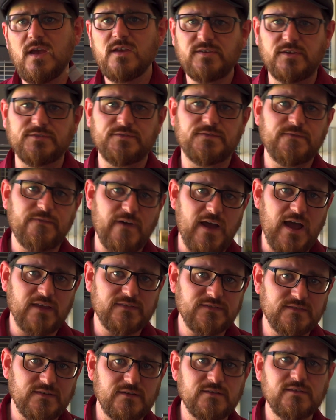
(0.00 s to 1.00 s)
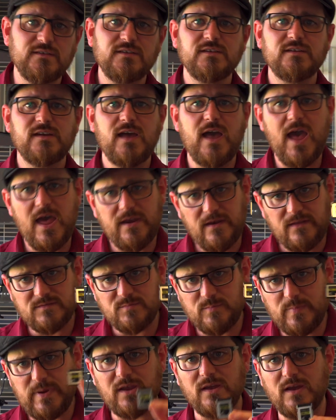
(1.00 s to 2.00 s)
So it's faster and it's
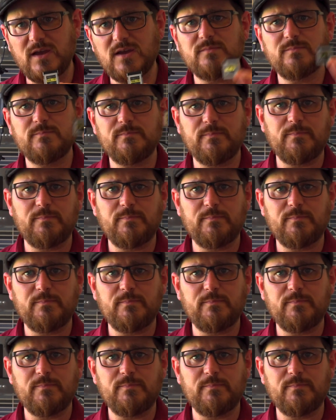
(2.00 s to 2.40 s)
bigger,